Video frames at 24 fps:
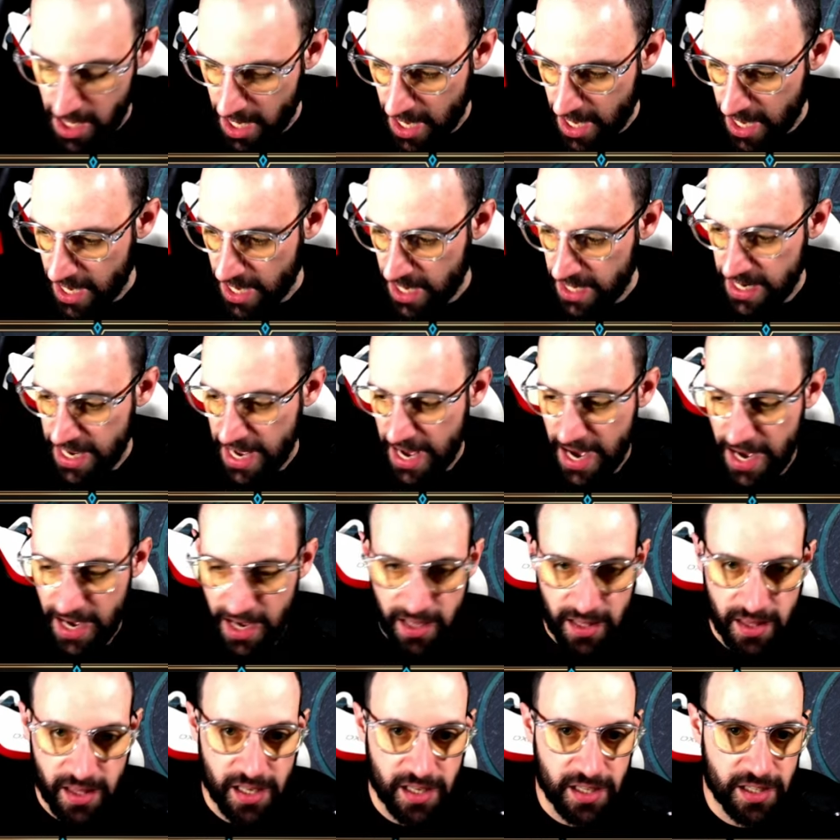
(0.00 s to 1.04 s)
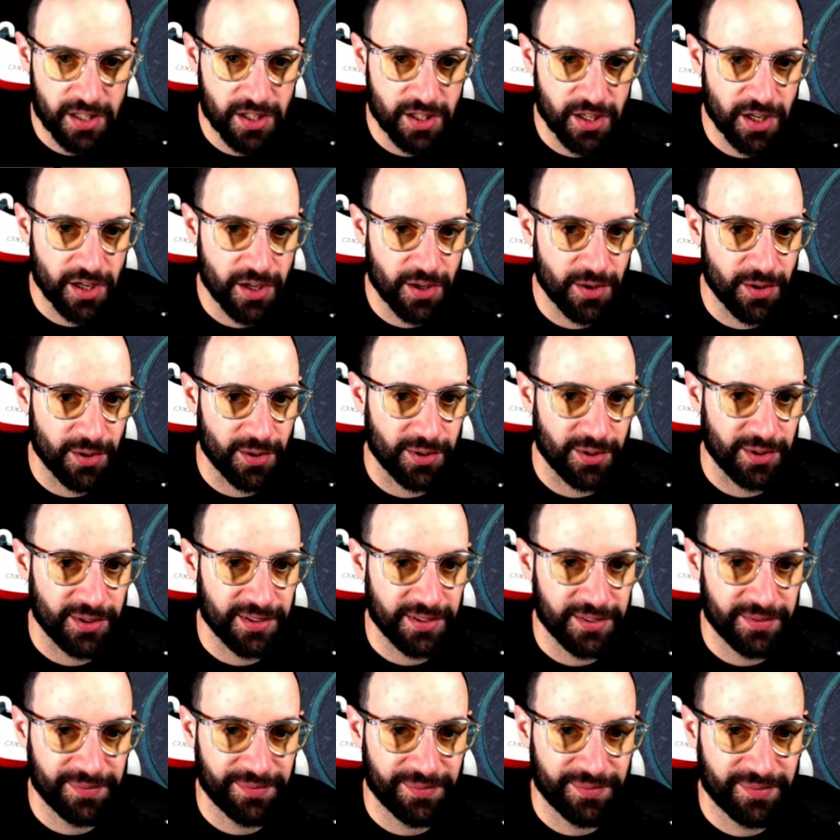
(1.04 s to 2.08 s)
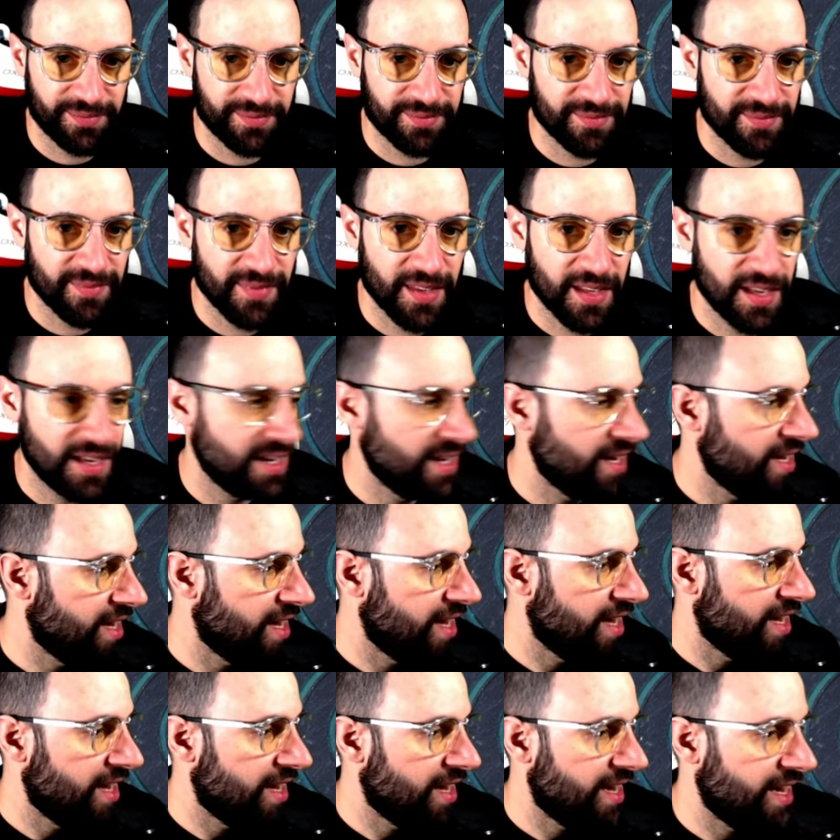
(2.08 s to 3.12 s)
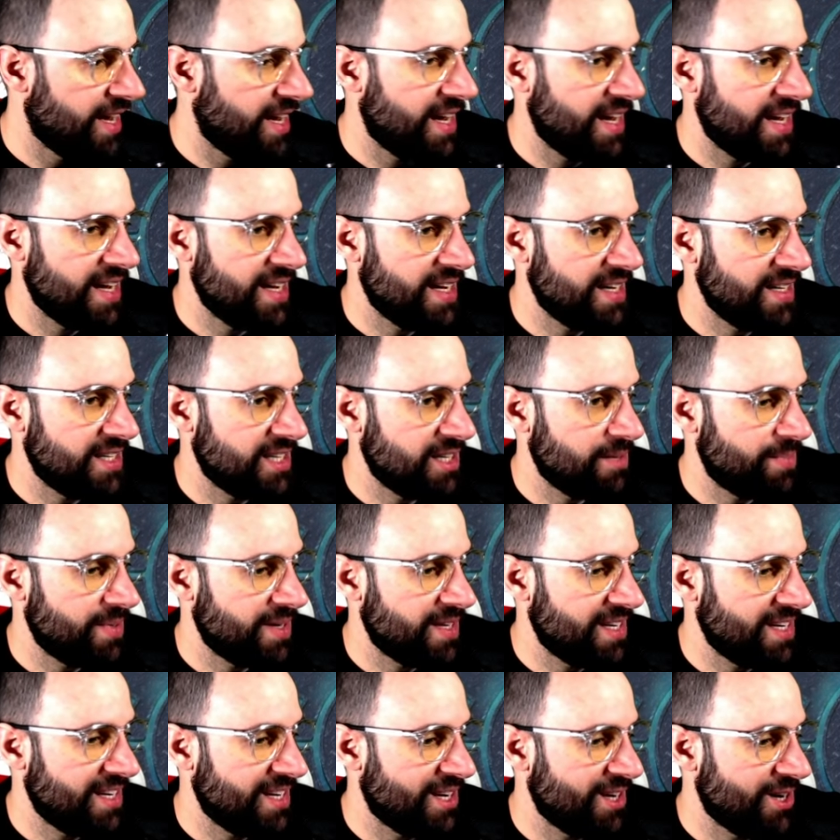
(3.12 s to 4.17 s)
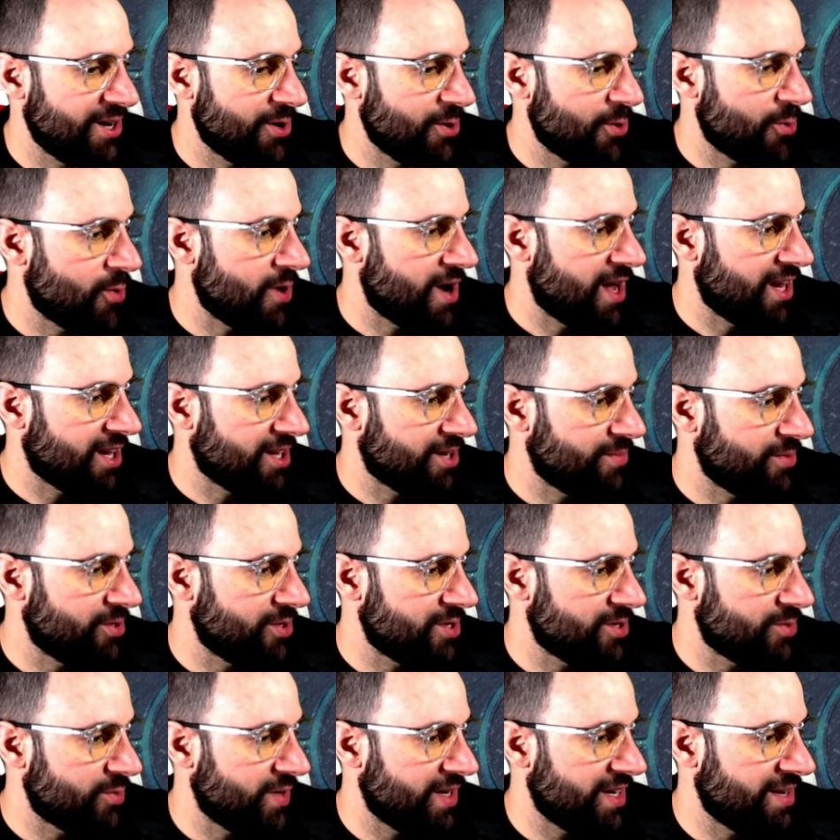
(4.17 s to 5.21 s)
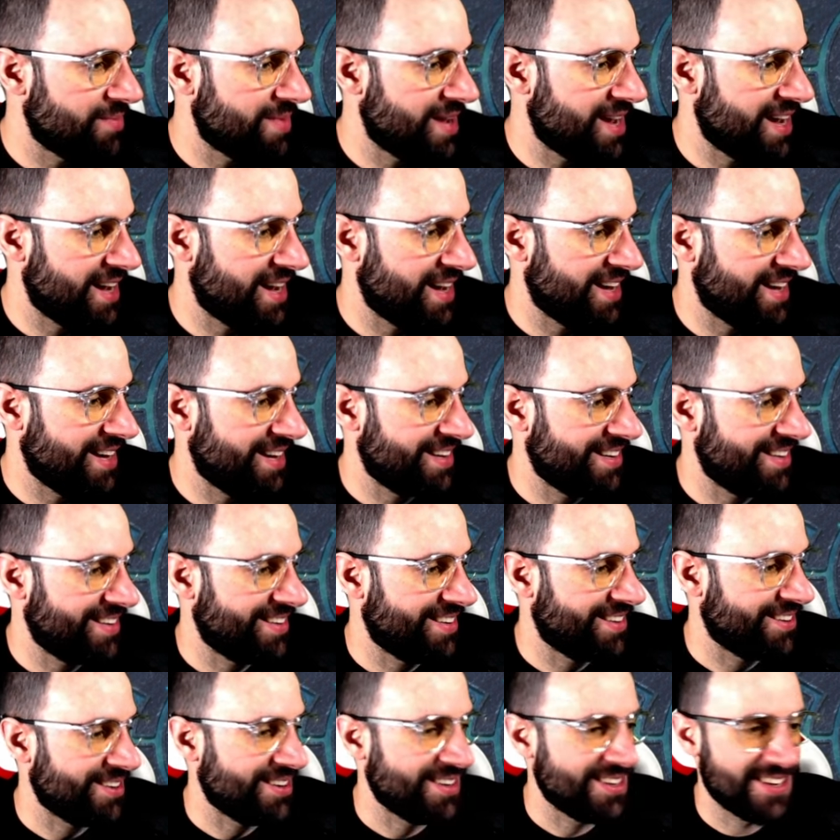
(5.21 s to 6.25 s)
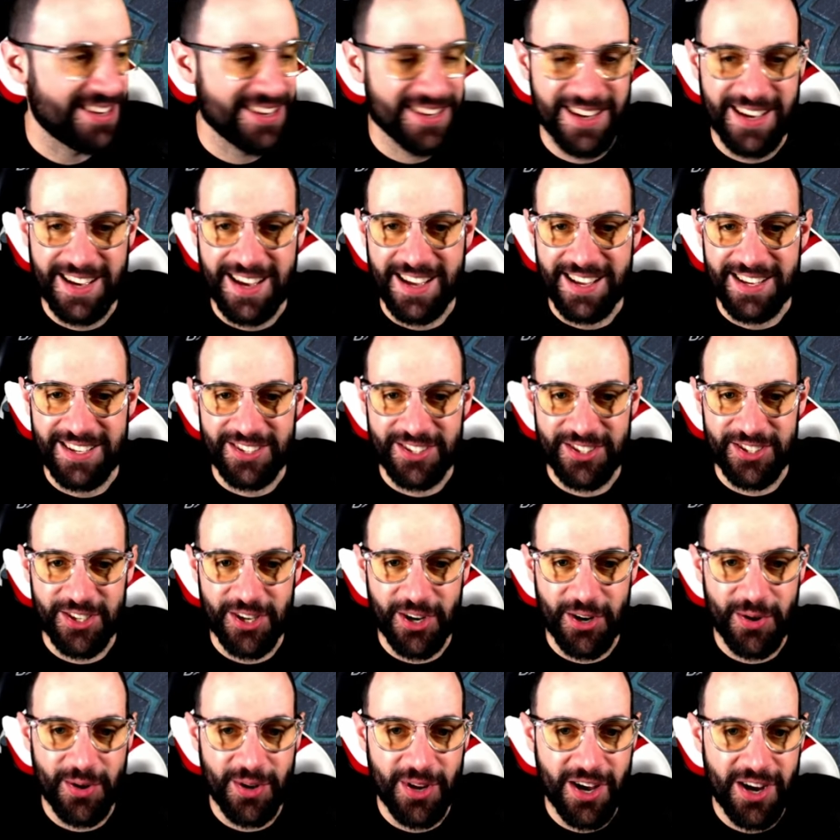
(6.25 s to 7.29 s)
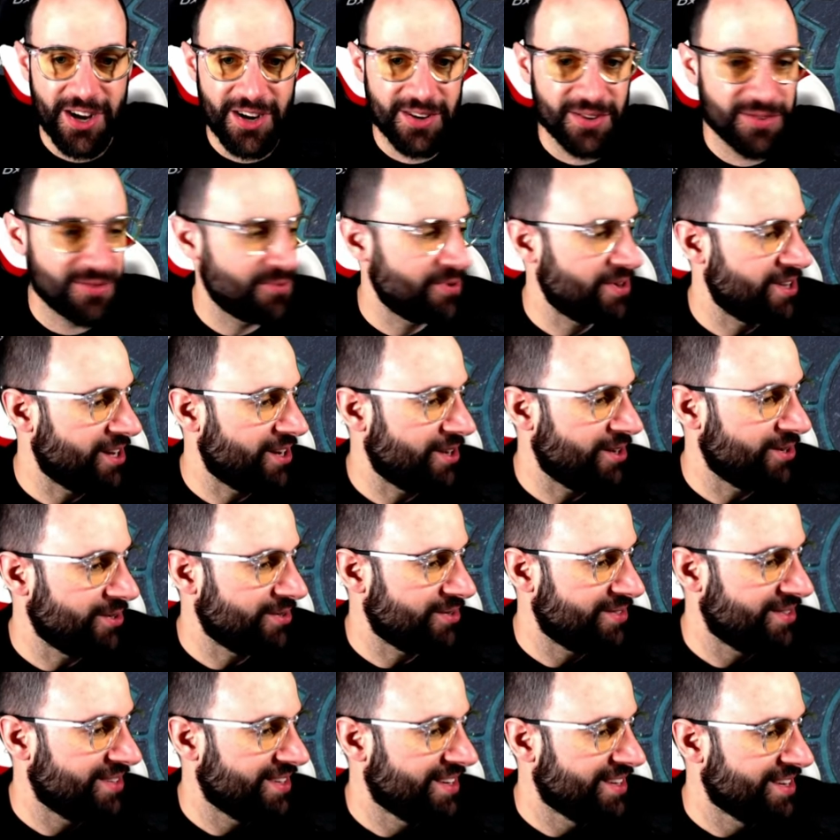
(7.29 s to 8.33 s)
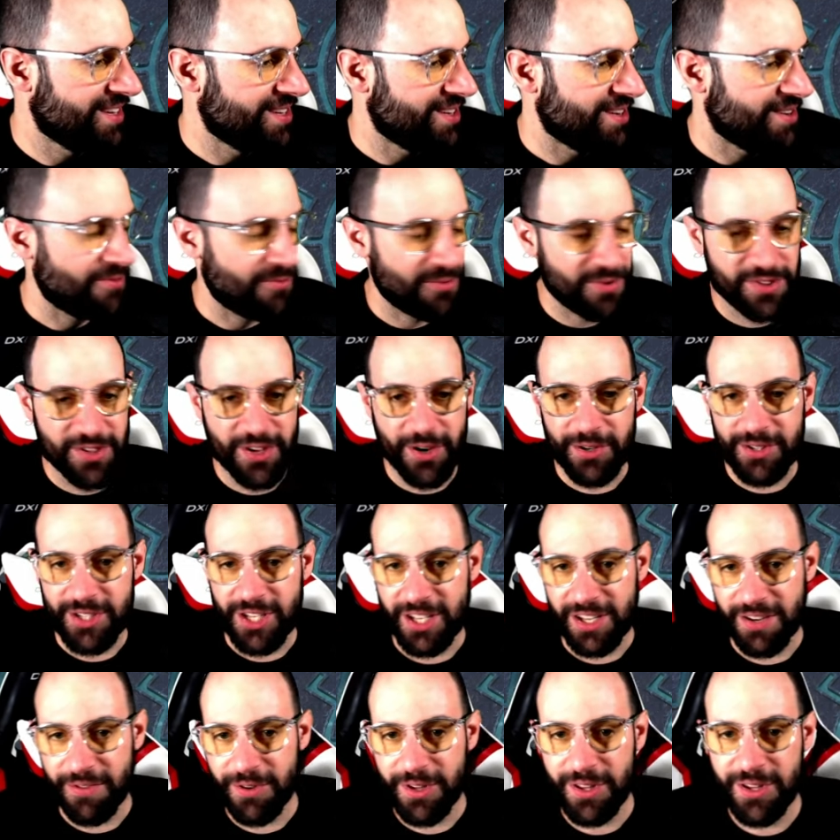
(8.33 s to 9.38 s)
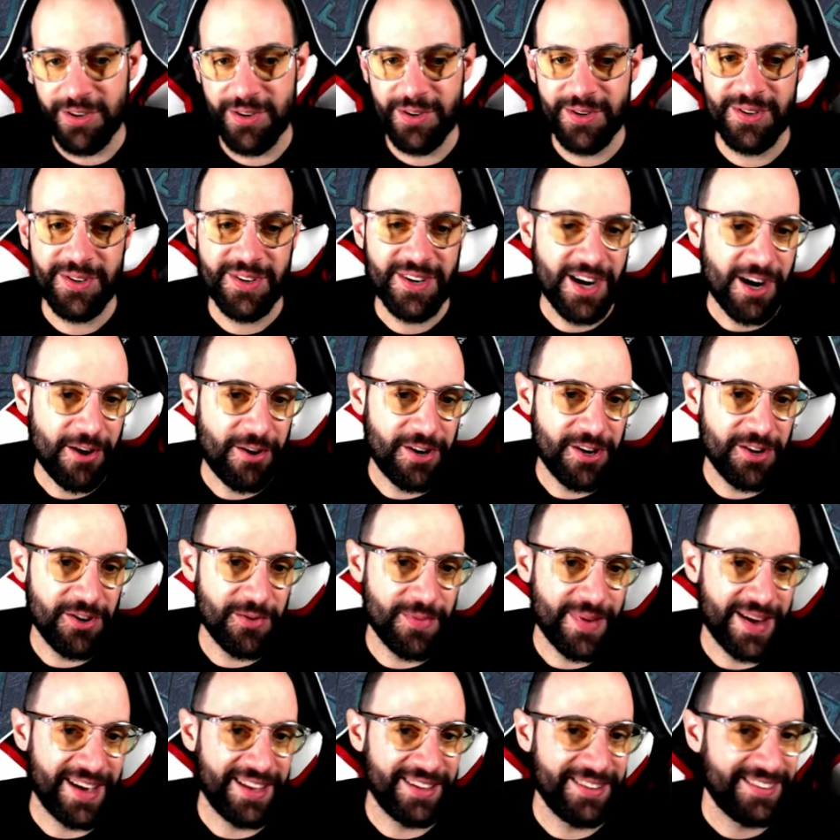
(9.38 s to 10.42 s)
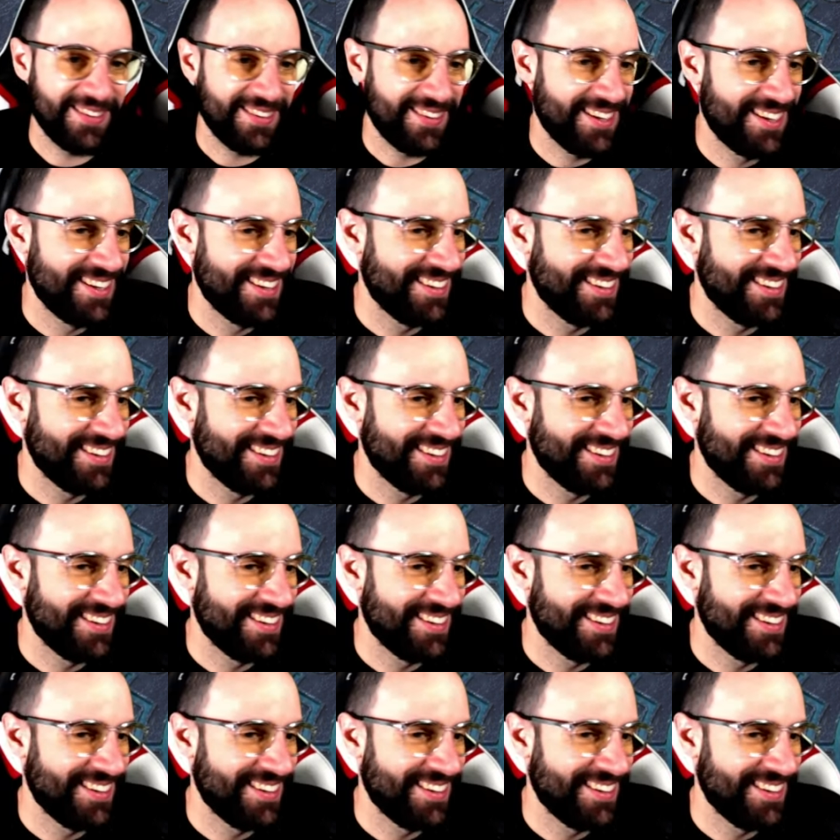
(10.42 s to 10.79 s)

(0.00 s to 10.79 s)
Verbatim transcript: And I think so. Hey D D P, welcome to the stream, man. So long without with no talking with you. How are you, man?